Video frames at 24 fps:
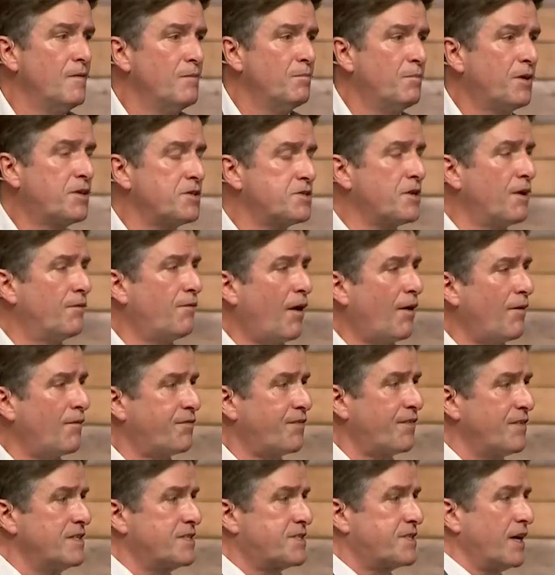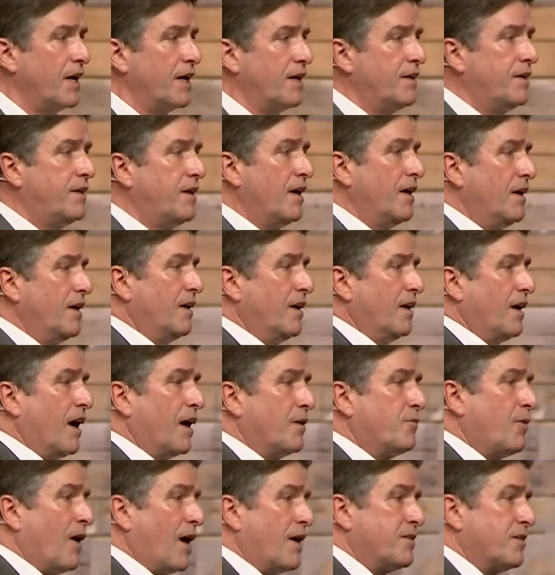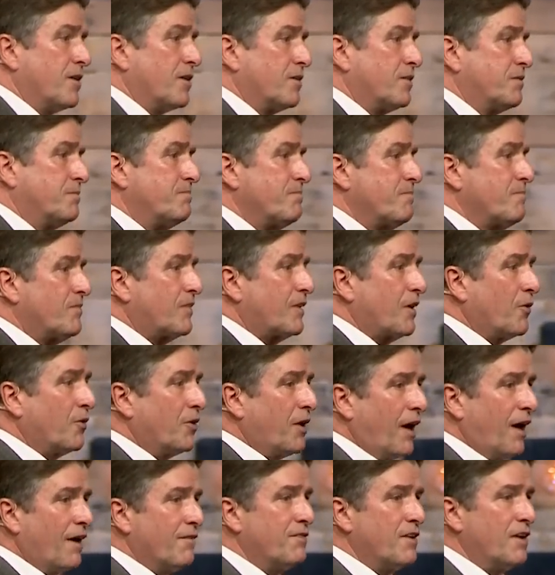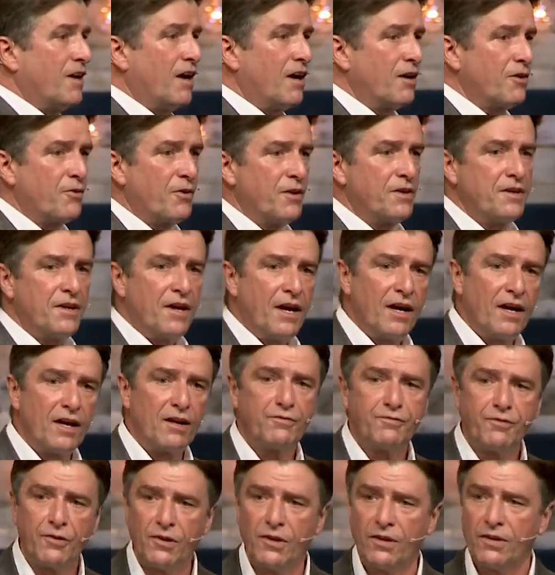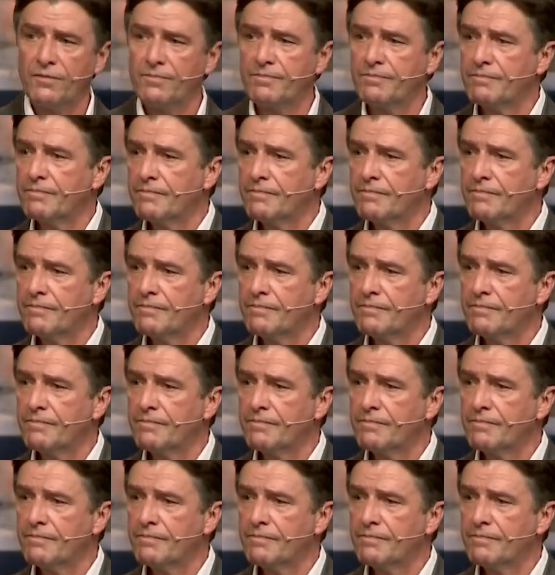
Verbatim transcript: because I've often said I'd rather go to heaven hungry than hell full.